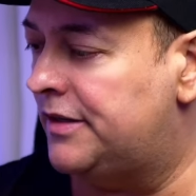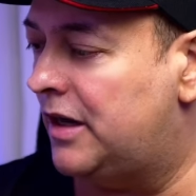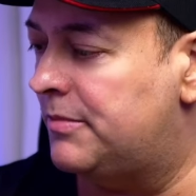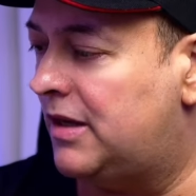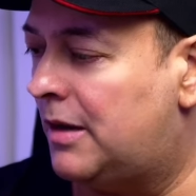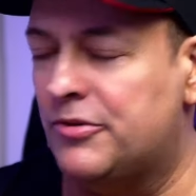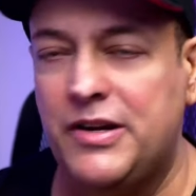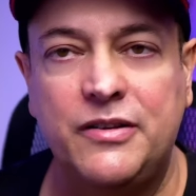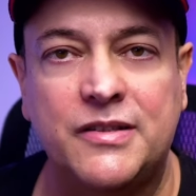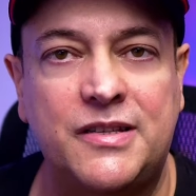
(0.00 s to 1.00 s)
I tell you, I'm
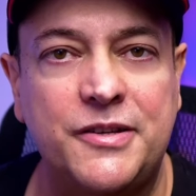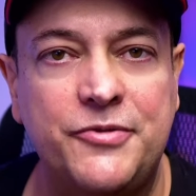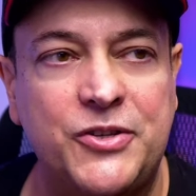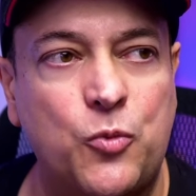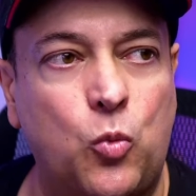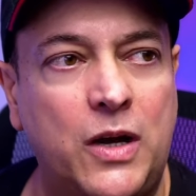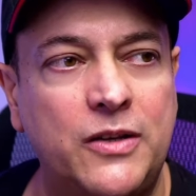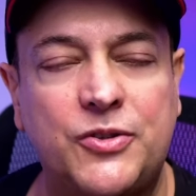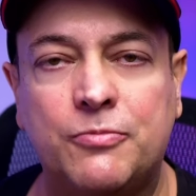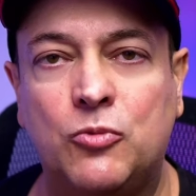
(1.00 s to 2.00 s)
already on Series
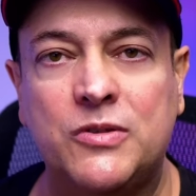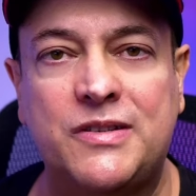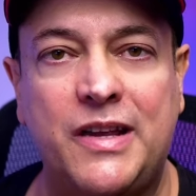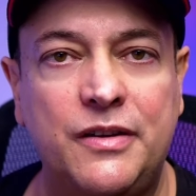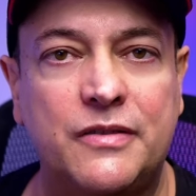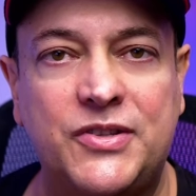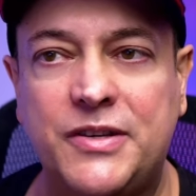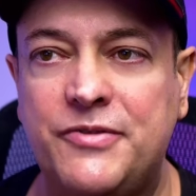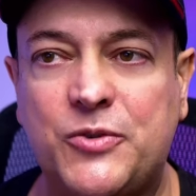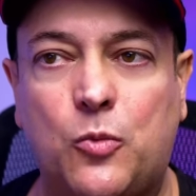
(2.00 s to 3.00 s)
1, towards the end of
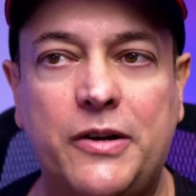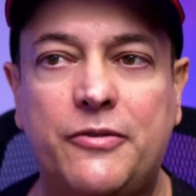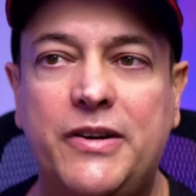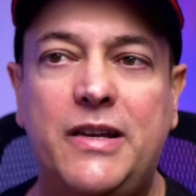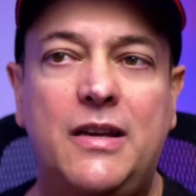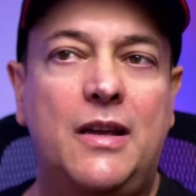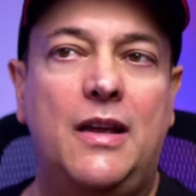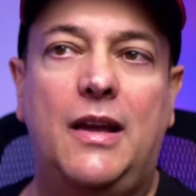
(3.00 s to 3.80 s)
Series 1 already.